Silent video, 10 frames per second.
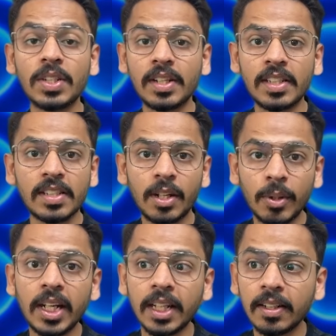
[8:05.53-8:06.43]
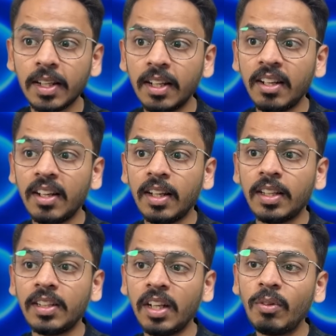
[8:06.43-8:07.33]
is 20.
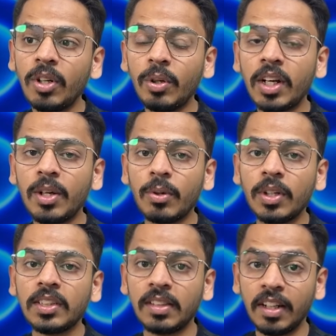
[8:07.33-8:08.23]
Here what you can do is,